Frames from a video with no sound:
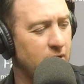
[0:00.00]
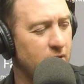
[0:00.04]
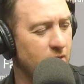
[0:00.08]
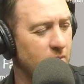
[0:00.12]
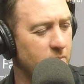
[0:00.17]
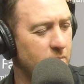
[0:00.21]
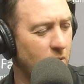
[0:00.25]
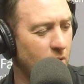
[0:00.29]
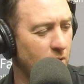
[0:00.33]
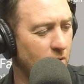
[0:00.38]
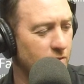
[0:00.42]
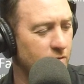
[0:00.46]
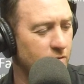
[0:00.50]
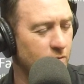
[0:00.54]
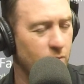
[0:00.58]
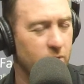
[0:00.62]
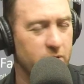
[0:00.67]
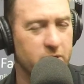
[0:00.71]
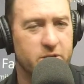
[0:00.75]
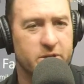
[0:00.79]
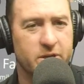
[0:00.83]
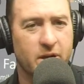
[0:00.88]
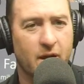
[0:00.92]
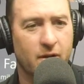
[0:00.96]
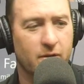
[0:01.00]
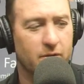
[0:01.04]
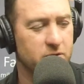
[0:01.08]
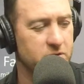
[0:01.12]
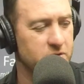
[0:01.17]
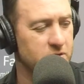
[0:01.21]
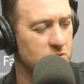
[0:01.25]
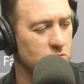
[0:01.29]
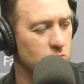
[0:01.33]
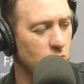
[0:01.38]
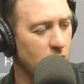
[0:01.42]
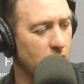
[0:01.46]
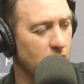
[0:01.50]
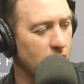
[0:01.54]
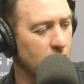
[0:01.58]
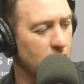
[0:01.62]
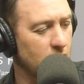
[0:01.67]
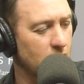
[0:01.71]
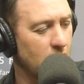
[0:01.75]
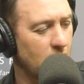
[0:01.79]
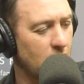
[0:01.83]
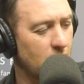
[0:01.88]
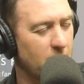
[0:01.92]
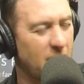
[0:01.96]
the par 3 challenge as
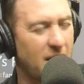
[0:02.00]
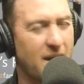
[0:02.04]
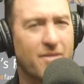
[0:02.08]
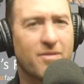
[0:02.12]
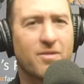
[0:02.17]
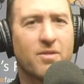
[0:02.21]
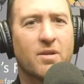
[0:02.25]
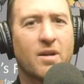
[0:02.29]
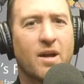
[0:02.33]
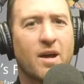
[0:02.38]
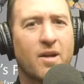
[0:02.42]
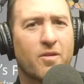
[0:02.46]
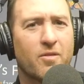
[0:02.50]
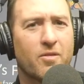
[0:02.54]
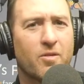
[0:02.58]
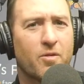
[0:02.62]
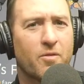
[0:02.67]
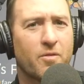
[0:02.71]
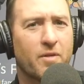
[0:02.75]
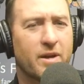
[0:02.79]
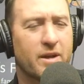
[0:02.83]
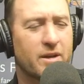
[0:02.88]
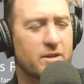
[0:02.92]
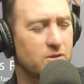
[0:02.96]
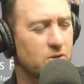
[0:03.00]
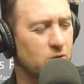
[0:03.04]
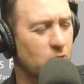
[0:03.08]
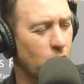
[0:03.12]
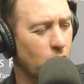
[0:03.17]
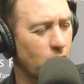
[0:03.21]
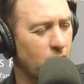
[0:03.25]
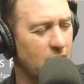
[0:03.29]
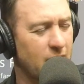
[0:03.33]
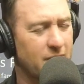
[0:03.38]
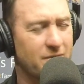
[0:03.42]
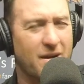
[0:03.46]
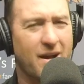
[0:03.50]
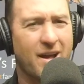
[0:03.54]
well. I don't know if I hit the green.